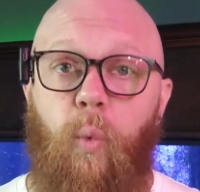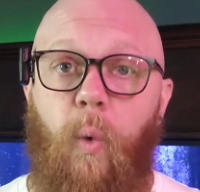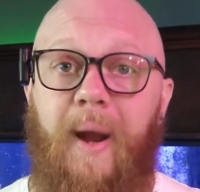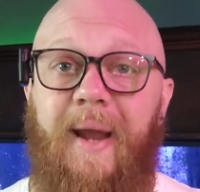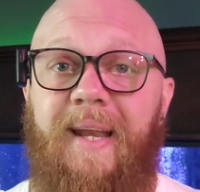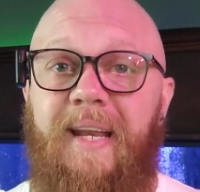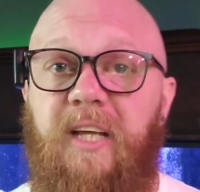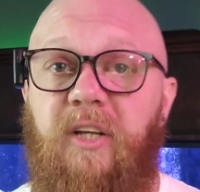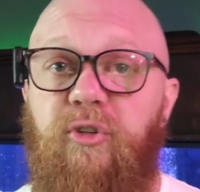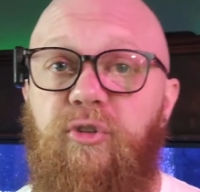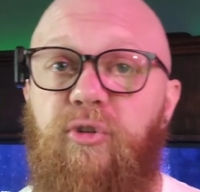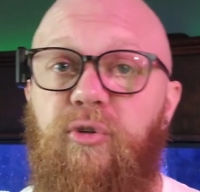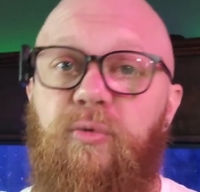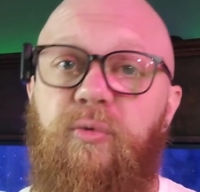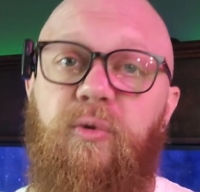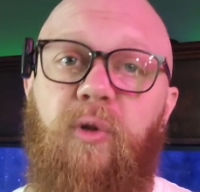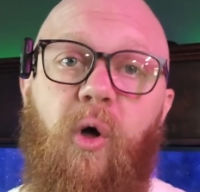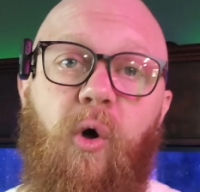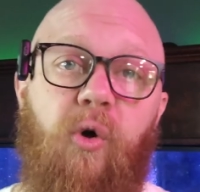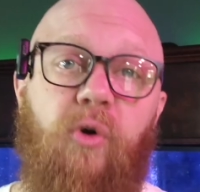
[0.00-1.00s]
waiting too
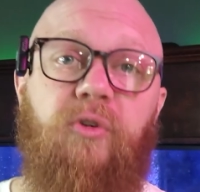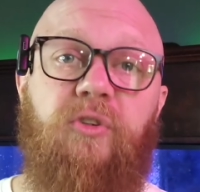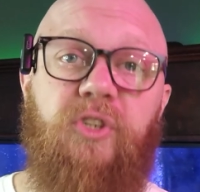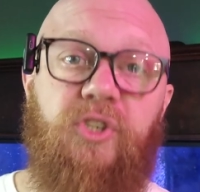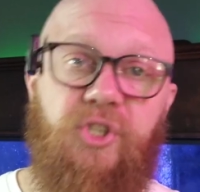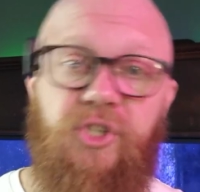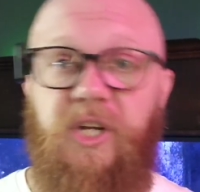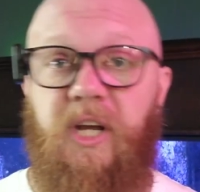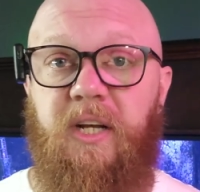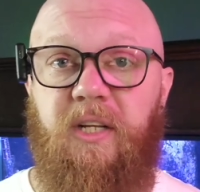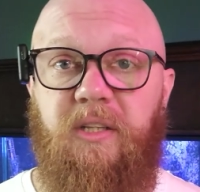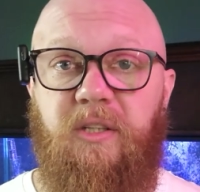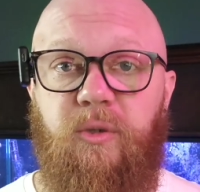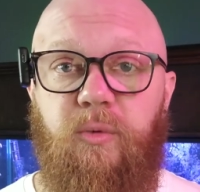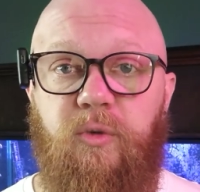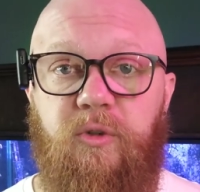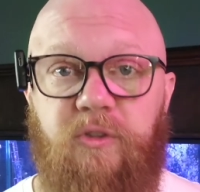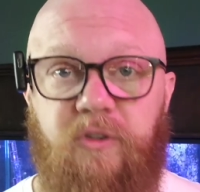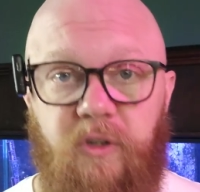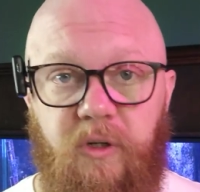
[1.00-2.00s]
long to check the
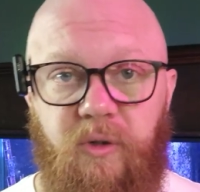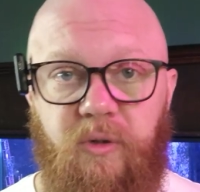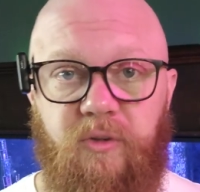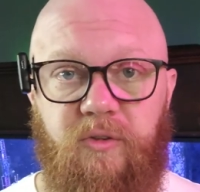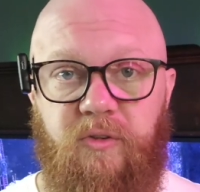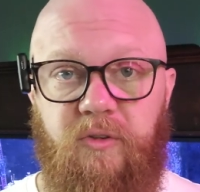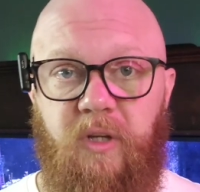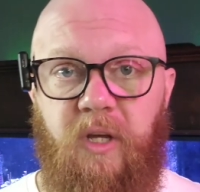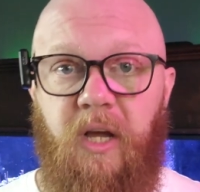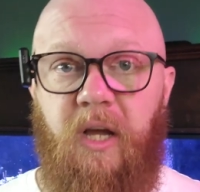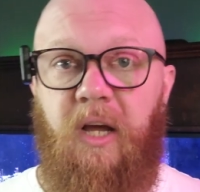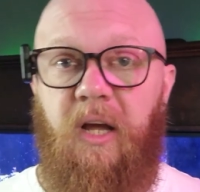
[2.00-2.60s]
results.